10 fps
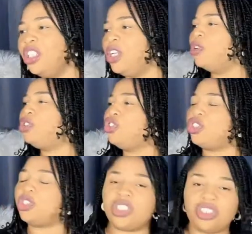They want to
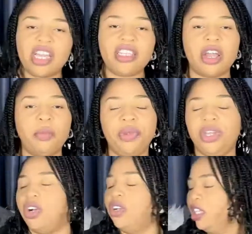just share their
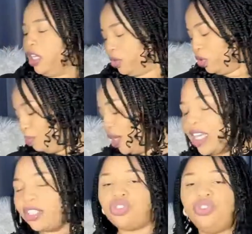opinion. They want to be
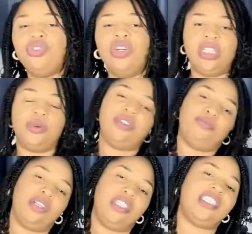next to you.
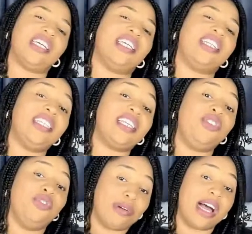These are the things that
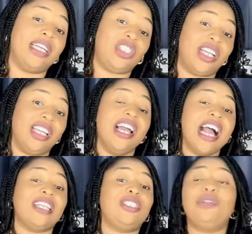you might actually,
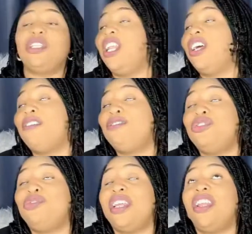and a
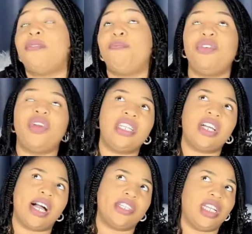lot of parents
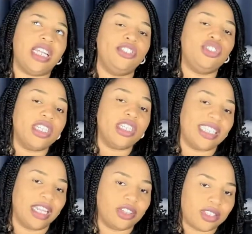actually enjoy this
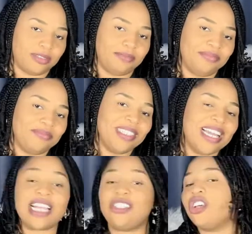a lot.
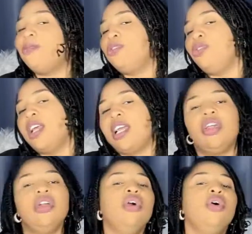And some do like,
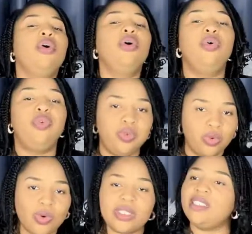oh,
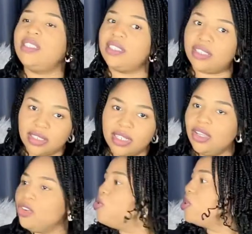what is this?
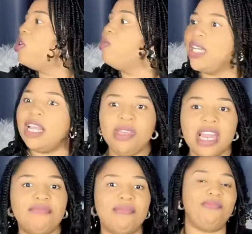Go somewhere. Let me
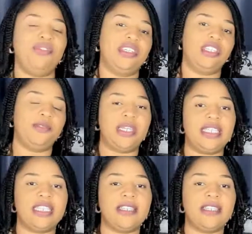have my breathing space.